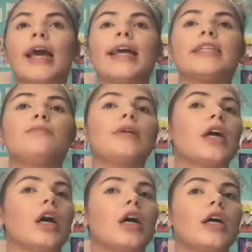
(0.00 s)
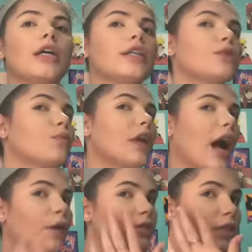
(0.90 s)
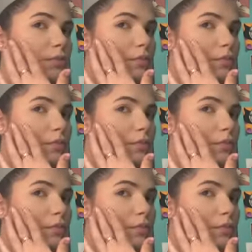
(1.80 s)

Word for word: is because when I was in